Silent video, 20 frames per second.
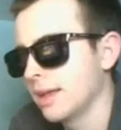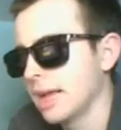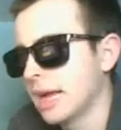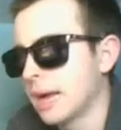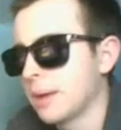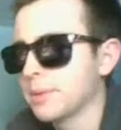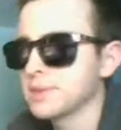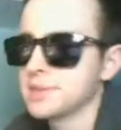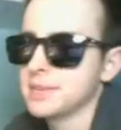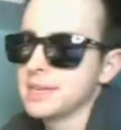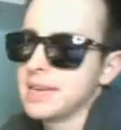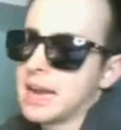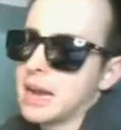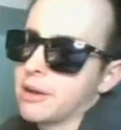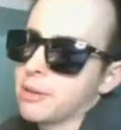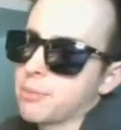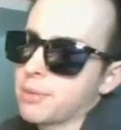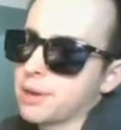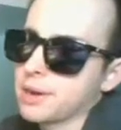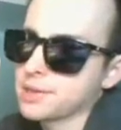I want to see
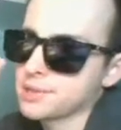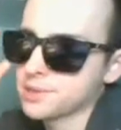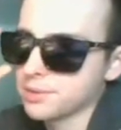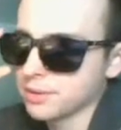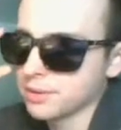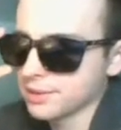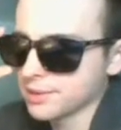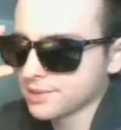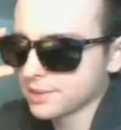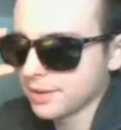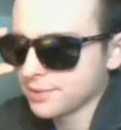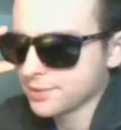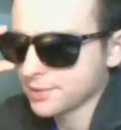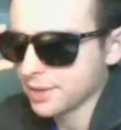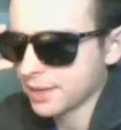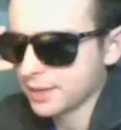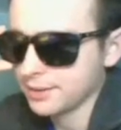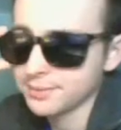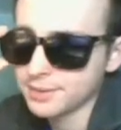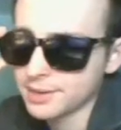how he breaks through on this left
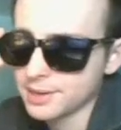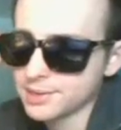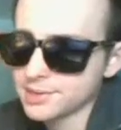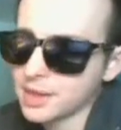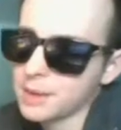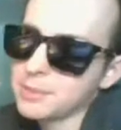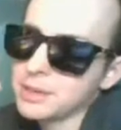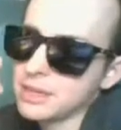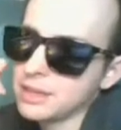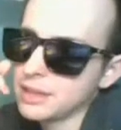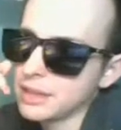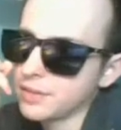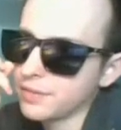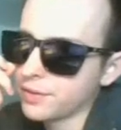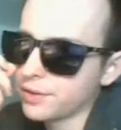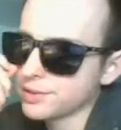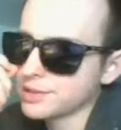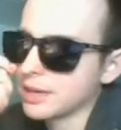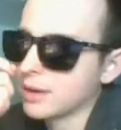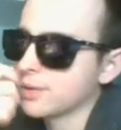side, because, I mean, the
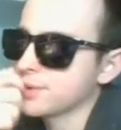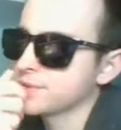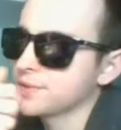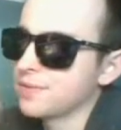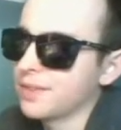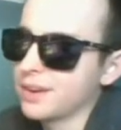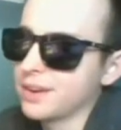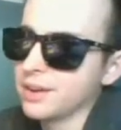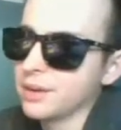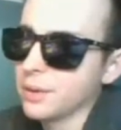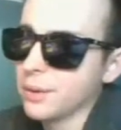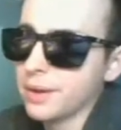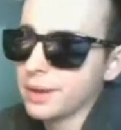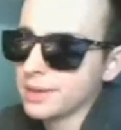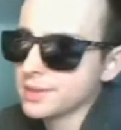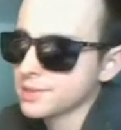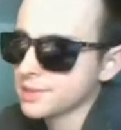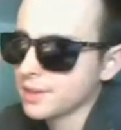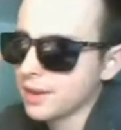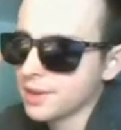Inferno Tower is very annoying.
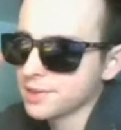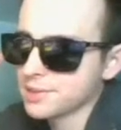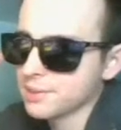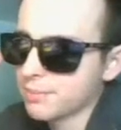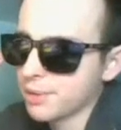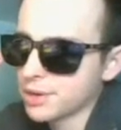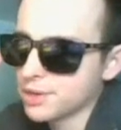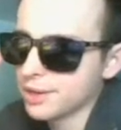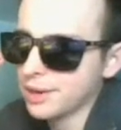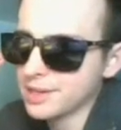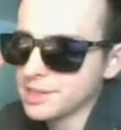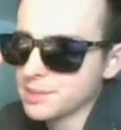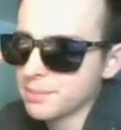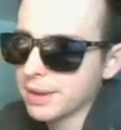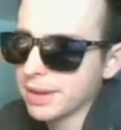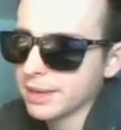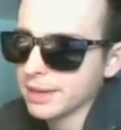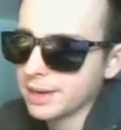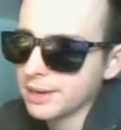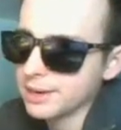It's constant pressure against the
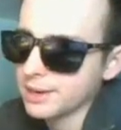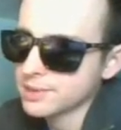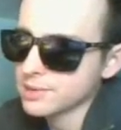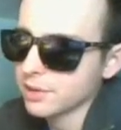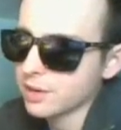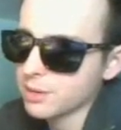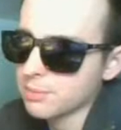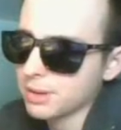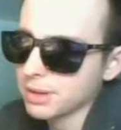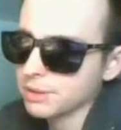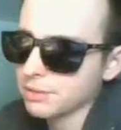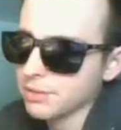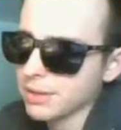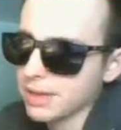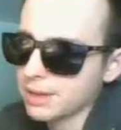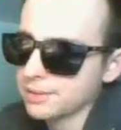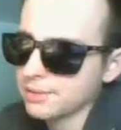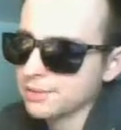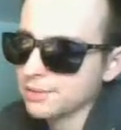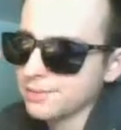Mega Knight, and it's hard to break through
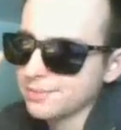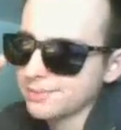that.